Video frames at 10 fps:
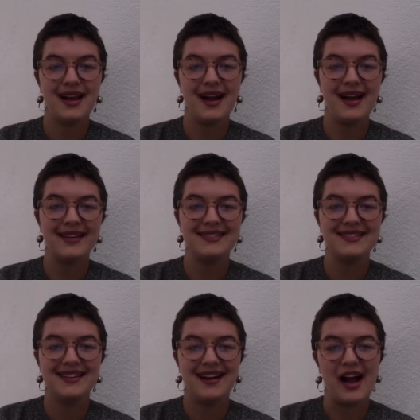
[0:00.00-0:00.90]
Hi,
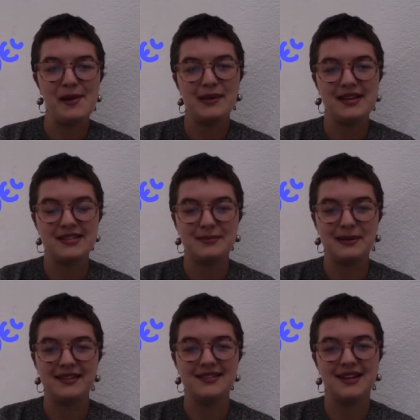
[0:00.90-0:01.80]
I'm Eliza
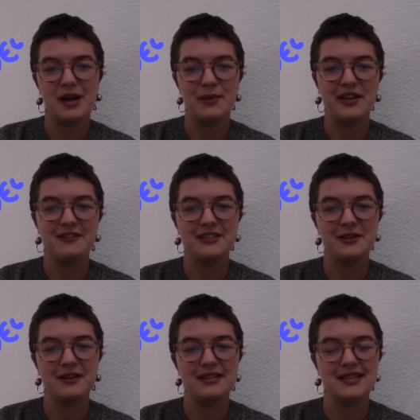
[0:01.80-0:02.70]
Spindel. I'm a
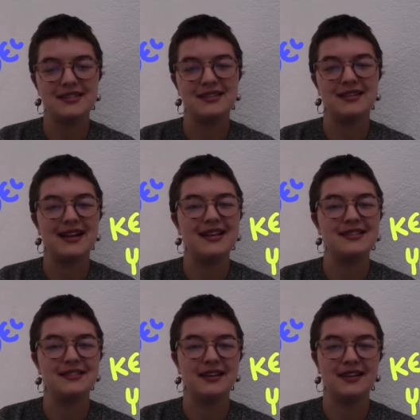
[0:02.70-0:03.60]
curatorial assistant at
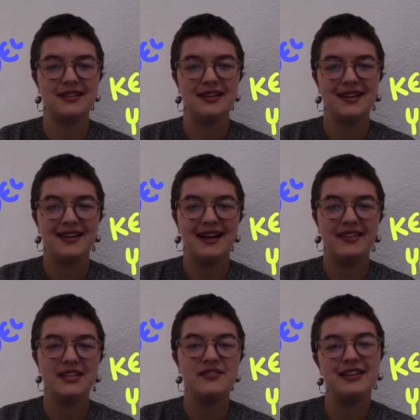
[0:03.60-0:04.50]
Kettle's Yard,
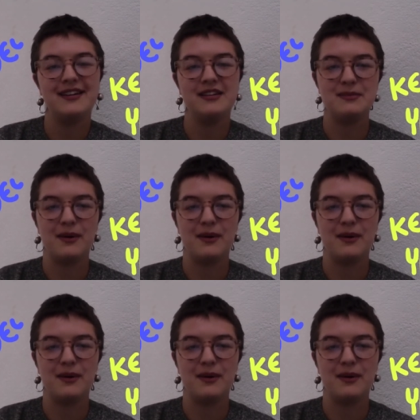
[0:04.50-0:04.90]
and this video is